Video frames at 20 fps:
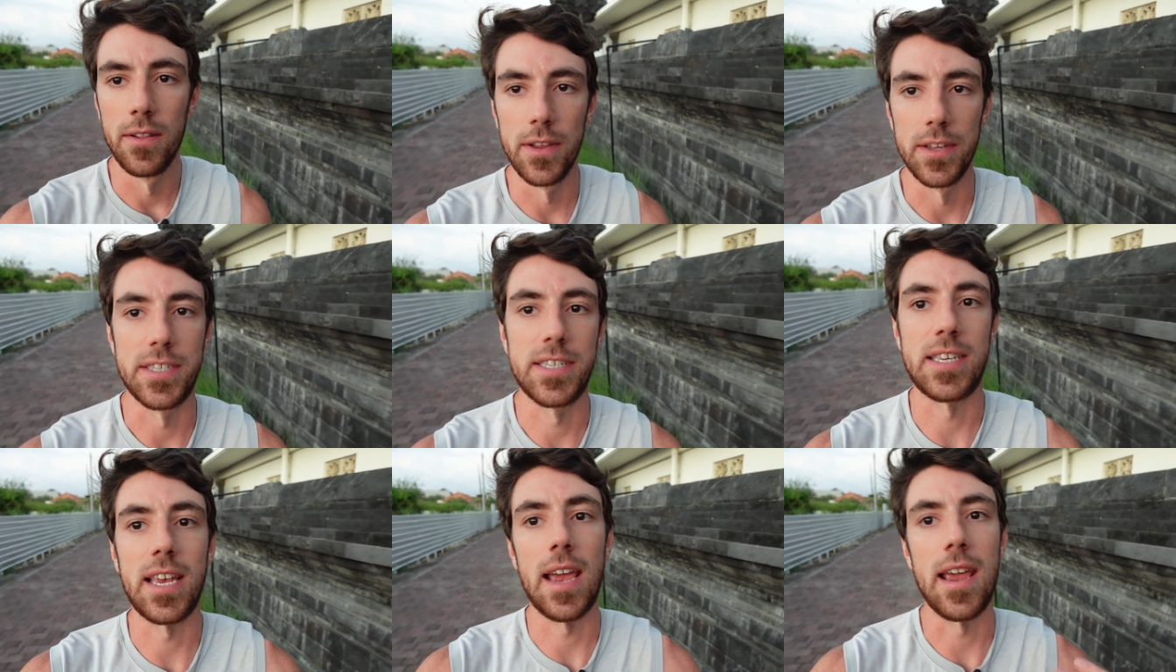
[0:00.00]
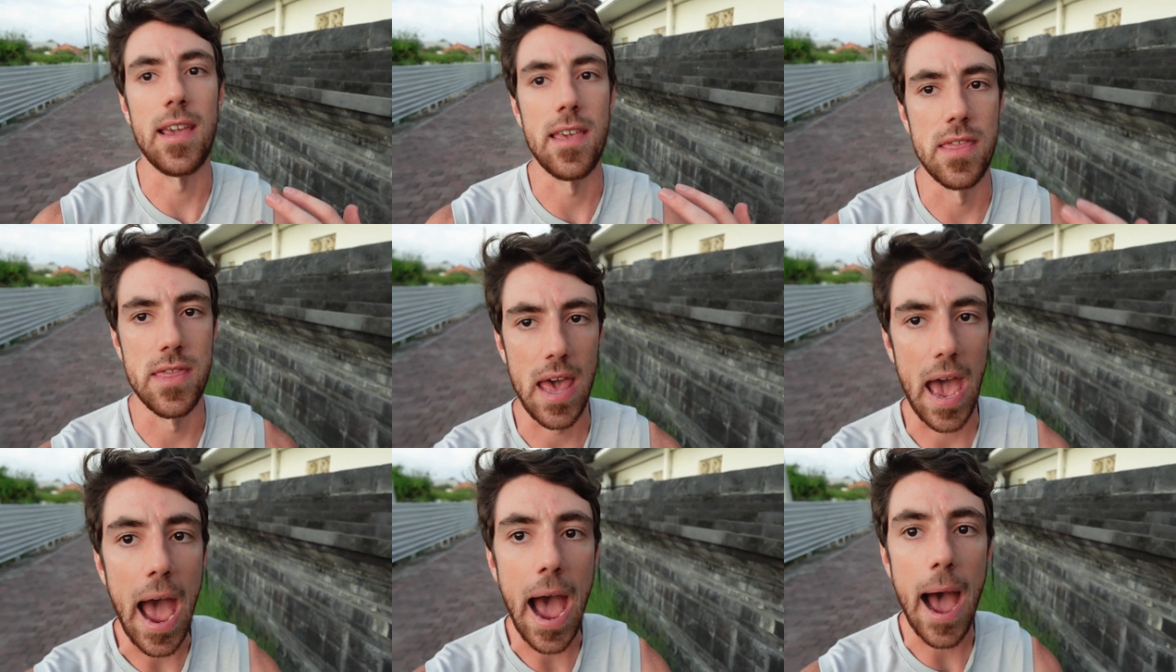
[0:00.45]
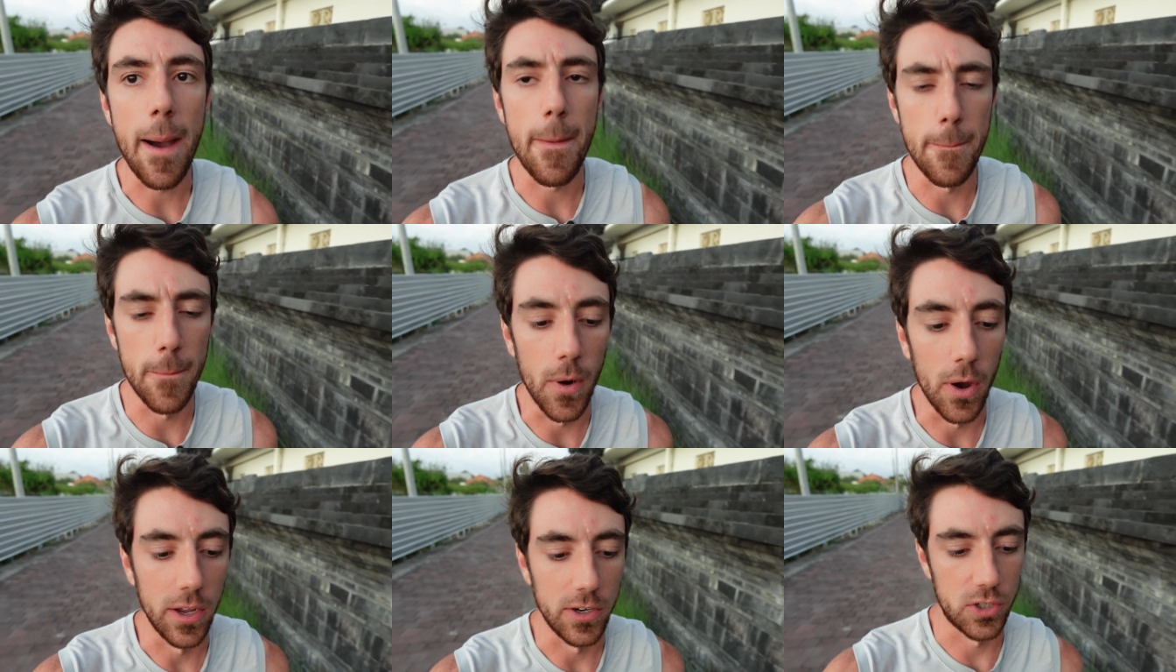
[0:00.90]
let's say, that
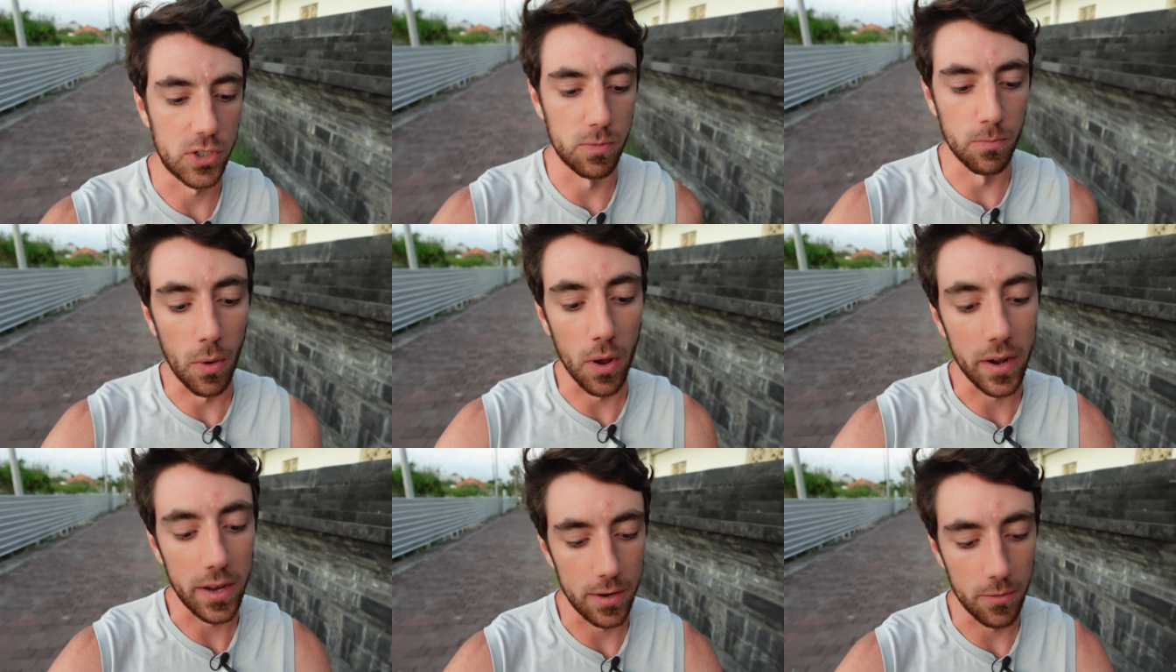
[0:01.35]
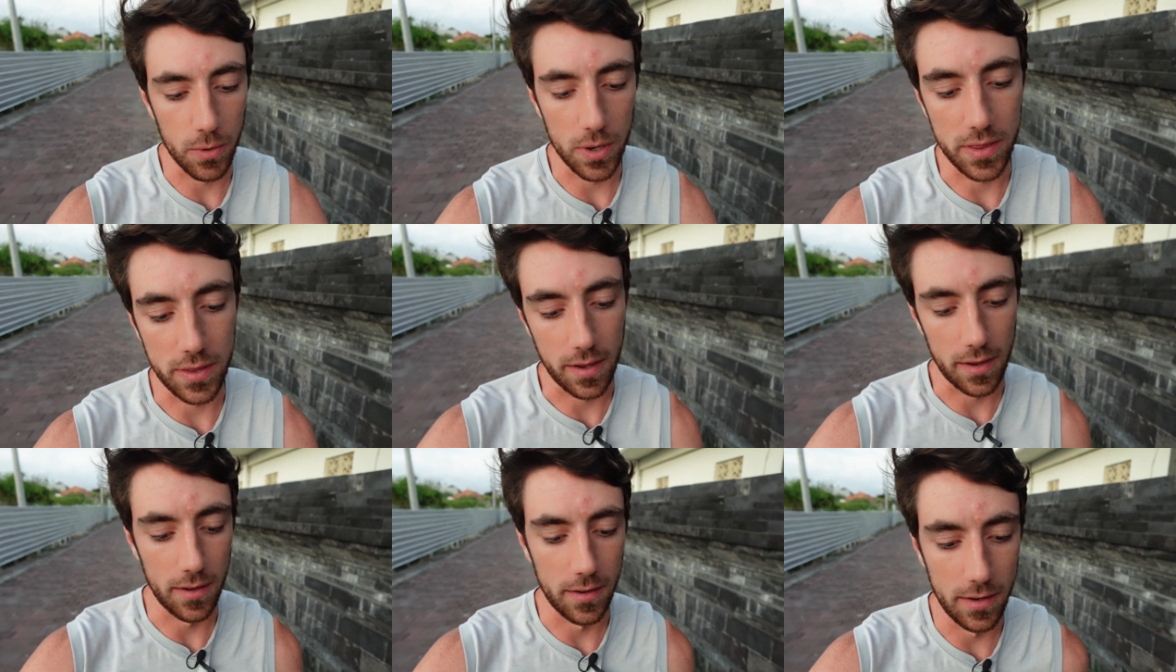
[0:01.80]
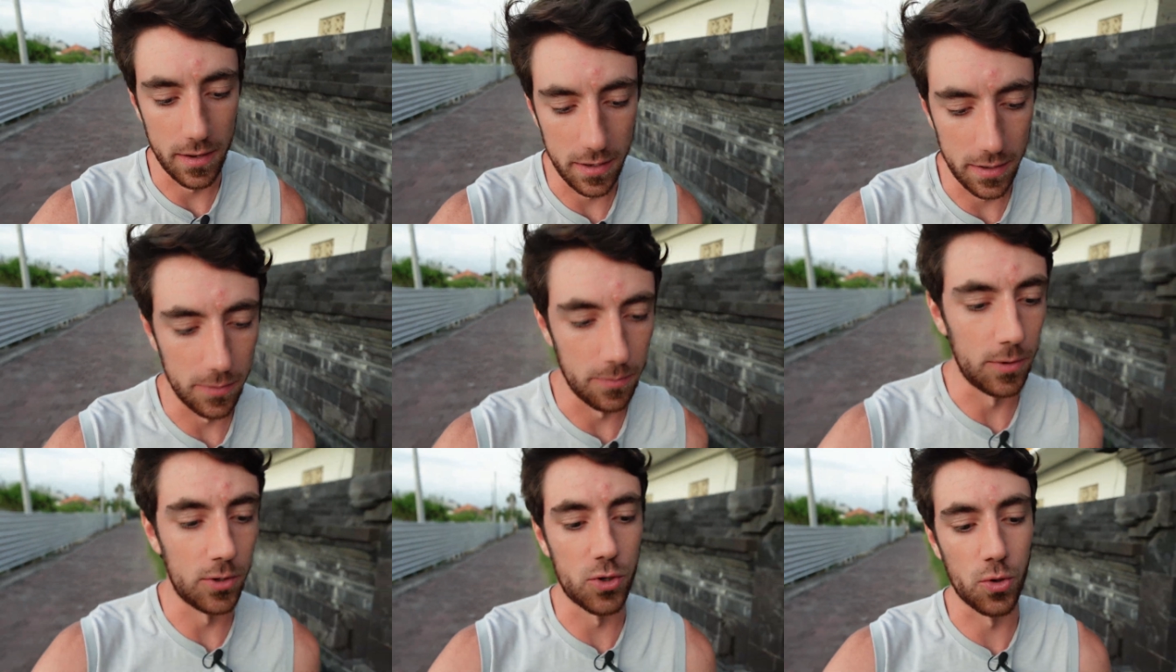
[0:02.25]
much money with it.
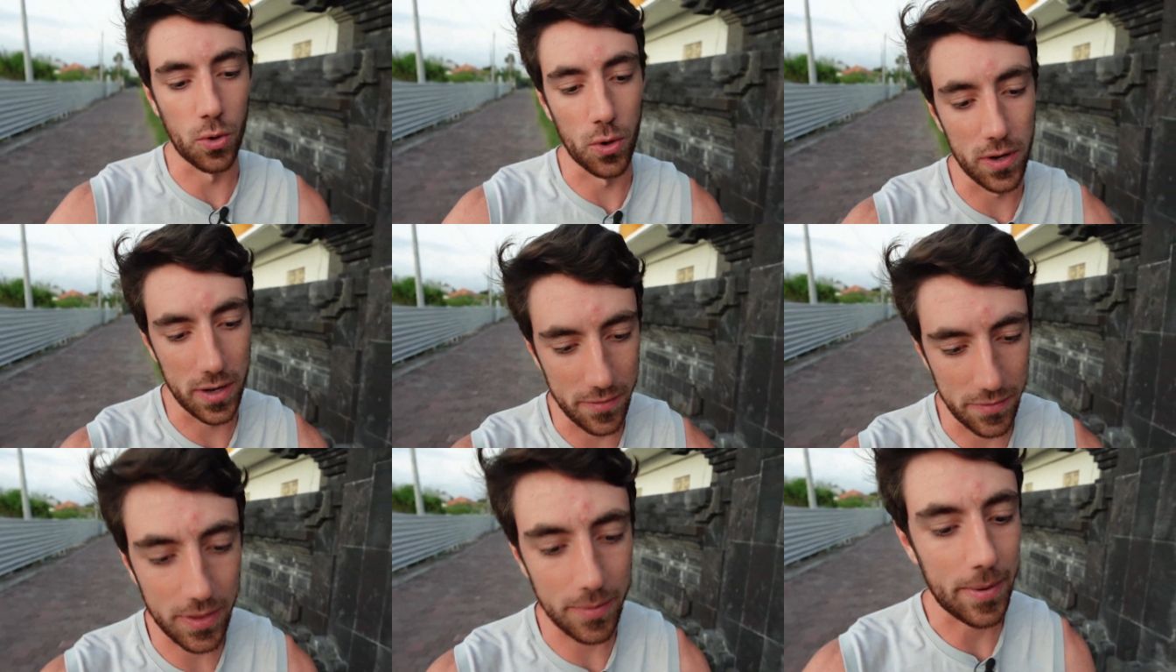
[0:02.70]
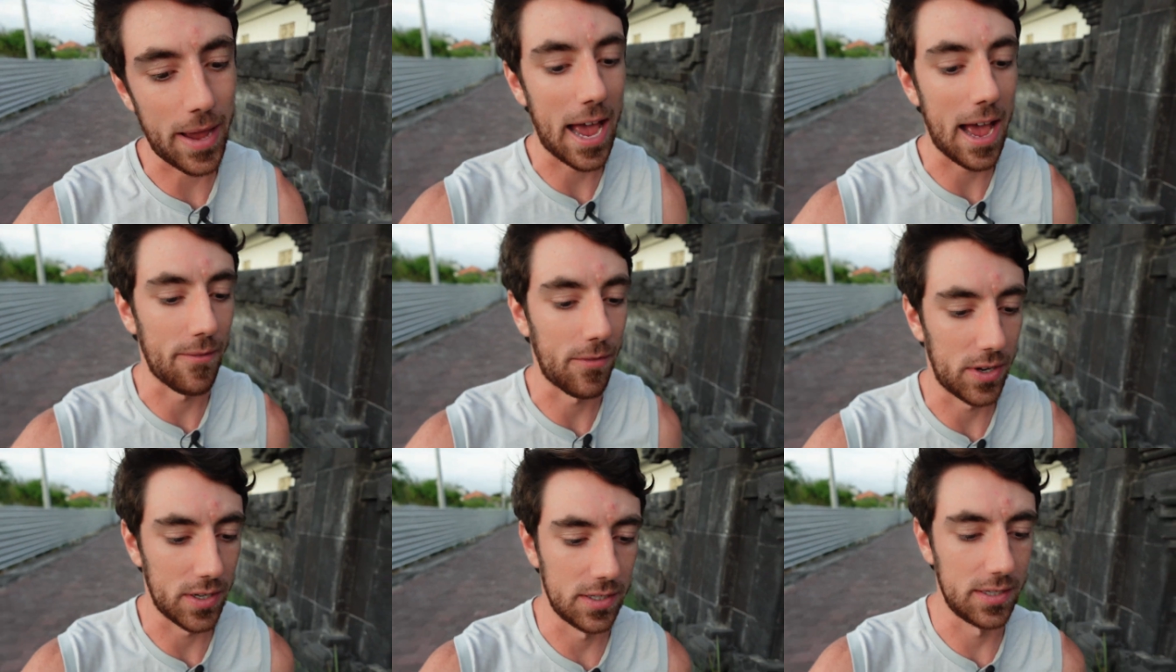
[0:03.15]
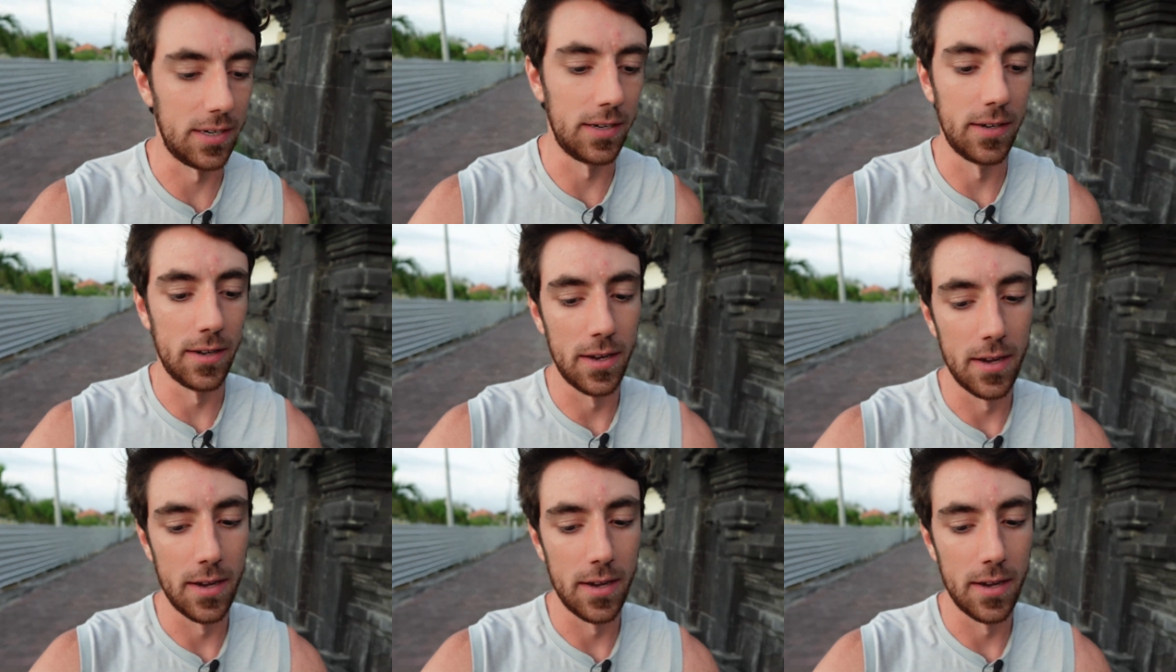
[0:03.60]
The majority of them haven't.